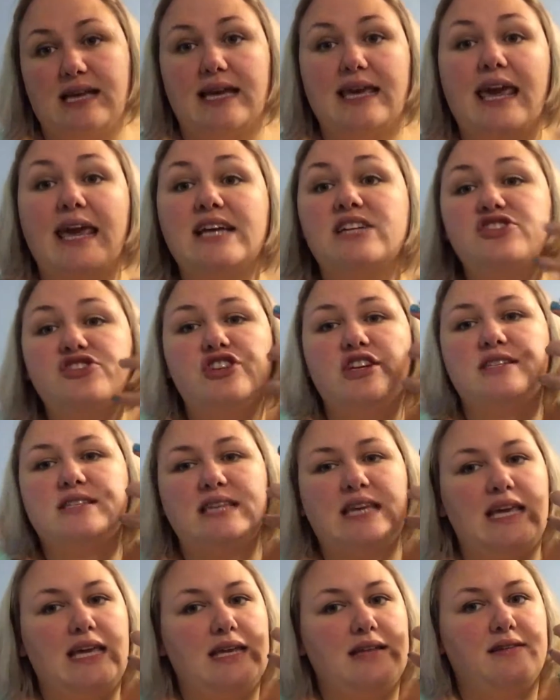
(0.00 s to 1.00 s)
I can't
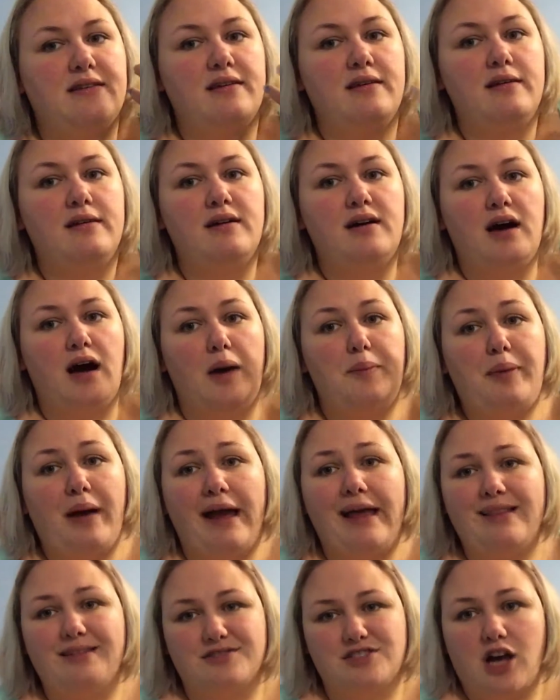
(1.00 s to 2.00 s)
just eat a
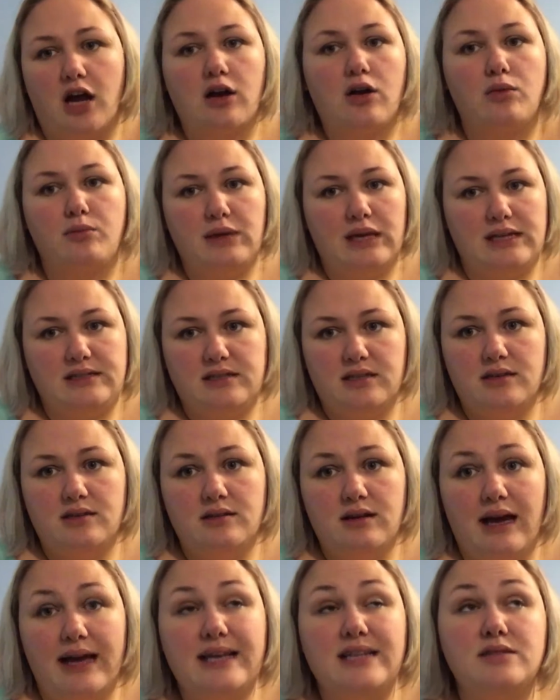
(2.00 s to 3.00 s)
pile of taco meat.
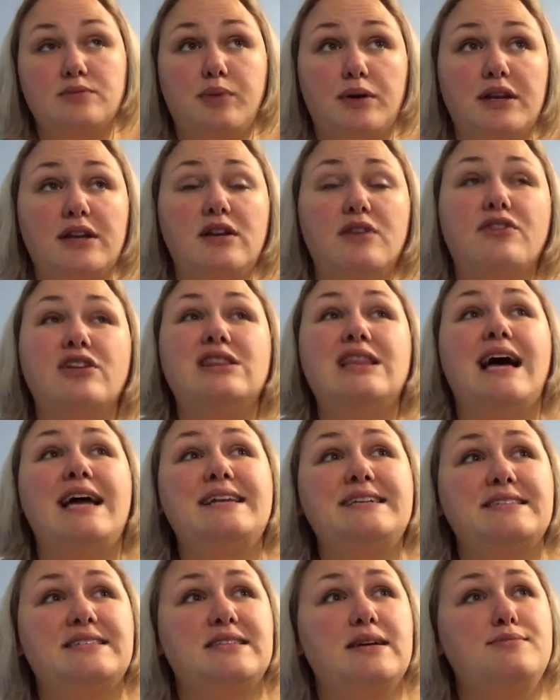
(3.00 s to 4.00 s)
I can put it over
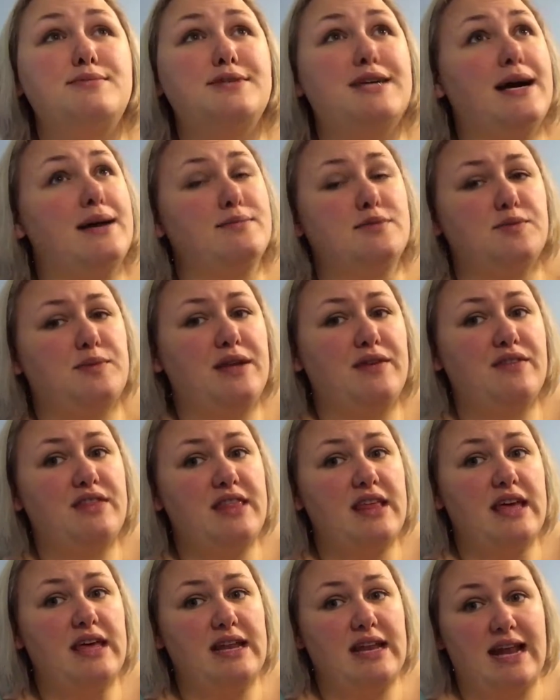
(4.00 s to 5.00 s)
lettuce sometimes, but even
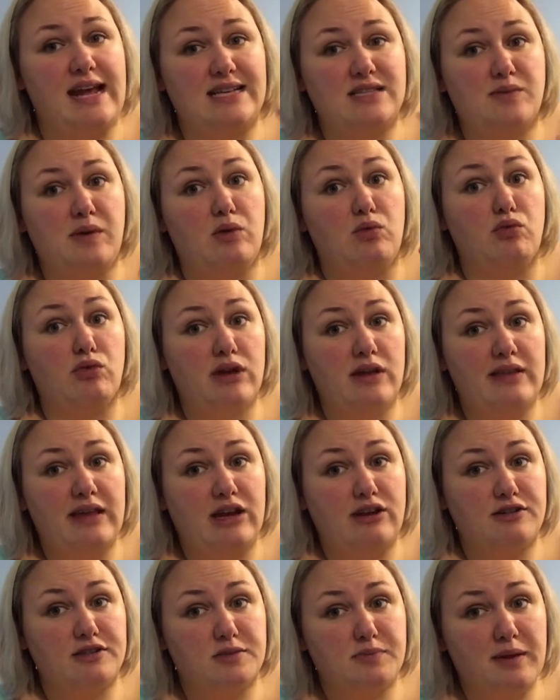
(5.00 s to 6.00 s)
then it has to be really
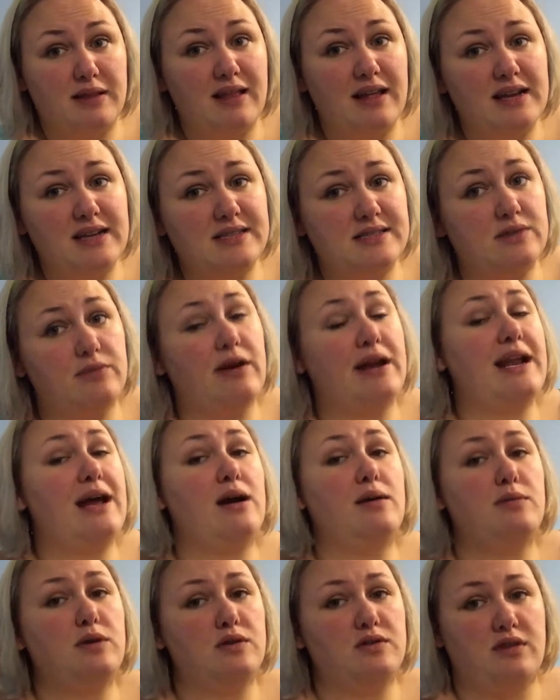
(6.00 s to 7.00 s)
crispy lettuce. And right now
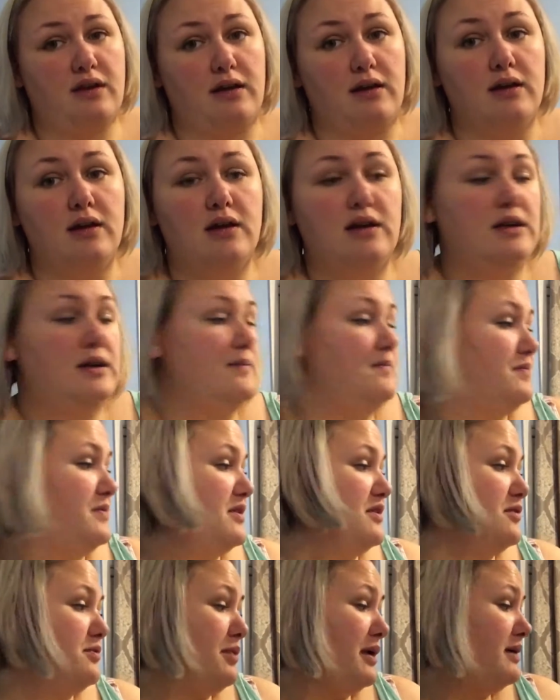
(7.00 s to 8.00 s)
I'm using
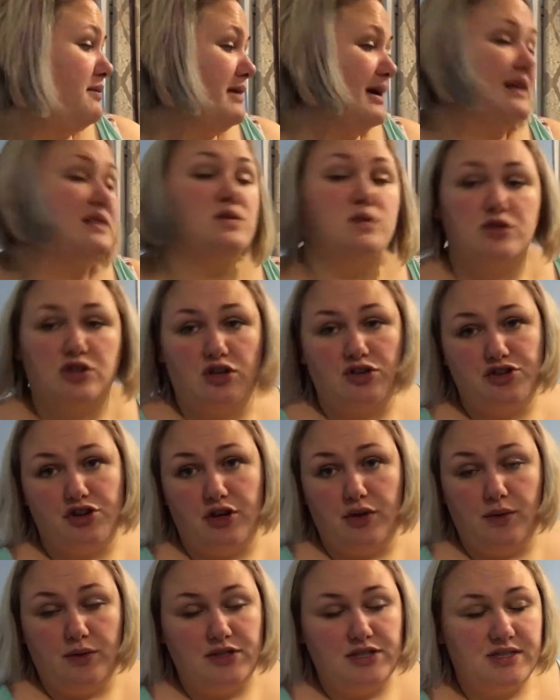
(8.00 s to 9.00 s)
the spring mix, which I'll show
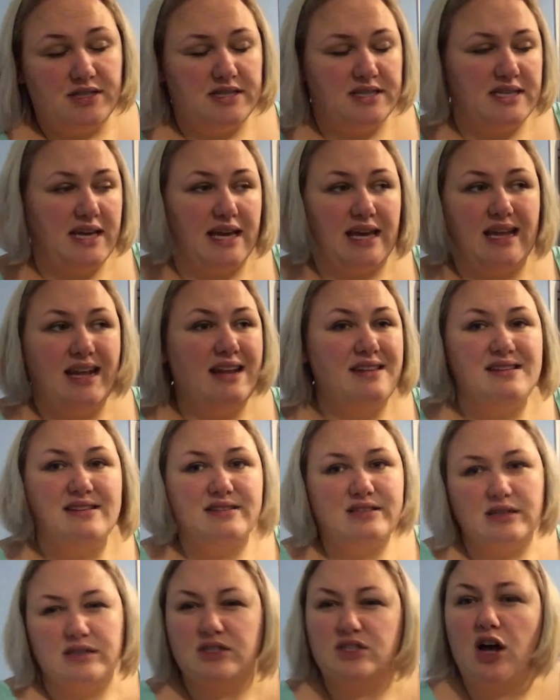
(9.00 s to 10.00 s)
you in just a second, and
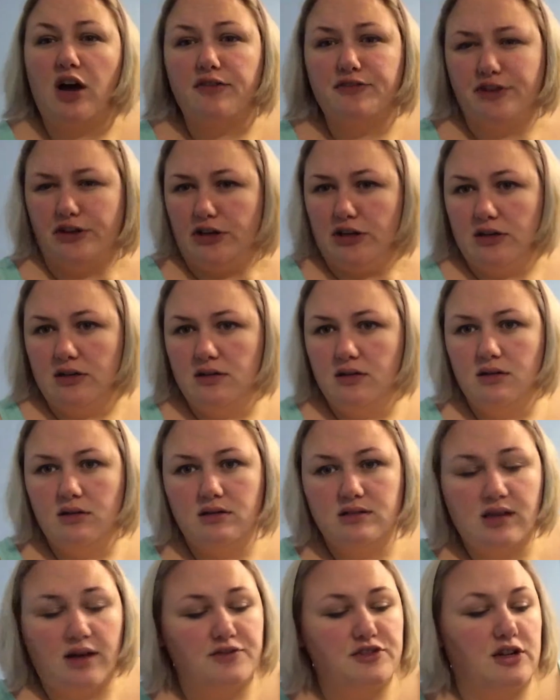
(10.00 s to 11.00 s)
it's a softer
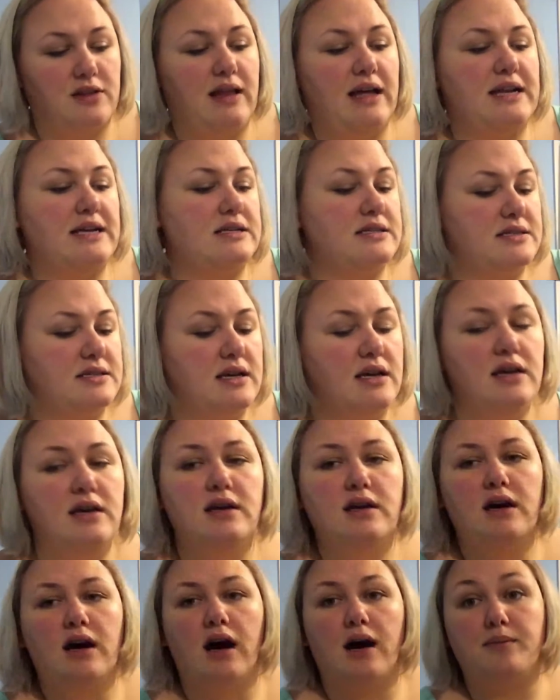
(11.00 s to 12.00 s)
lettuce.
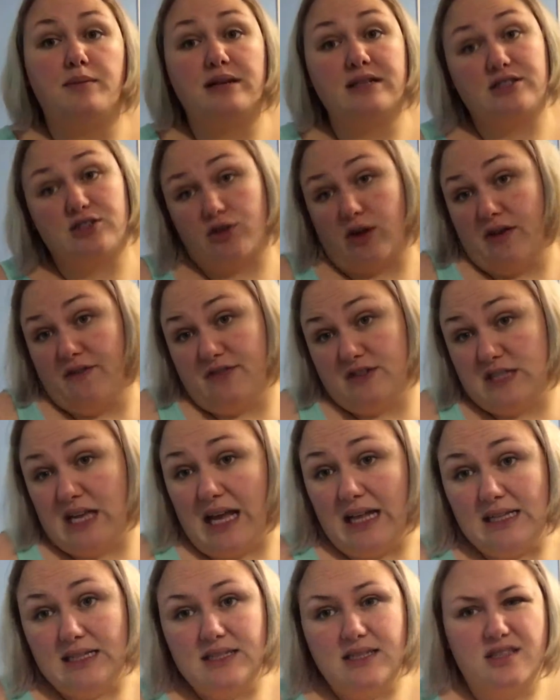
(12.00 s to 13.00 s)
But it's great for
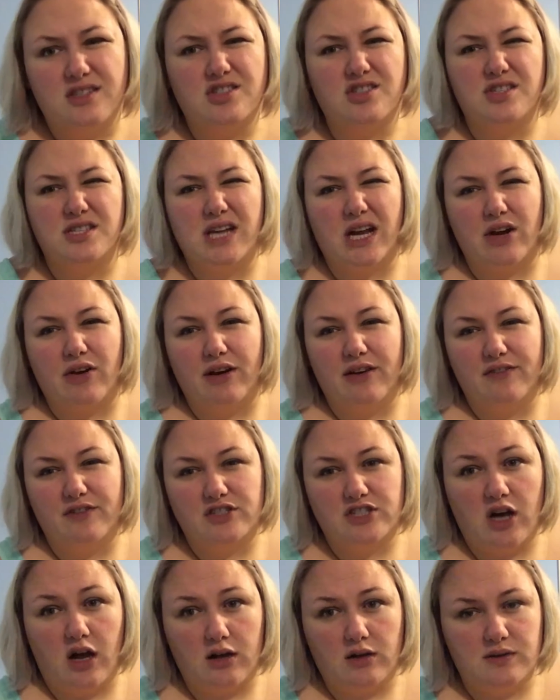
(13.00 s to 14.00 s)
salads. It's just not great for
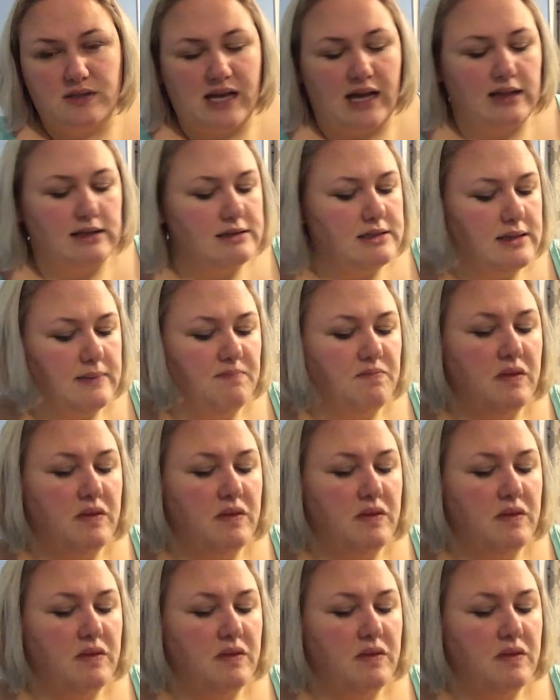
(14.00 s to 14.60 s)
taco salad.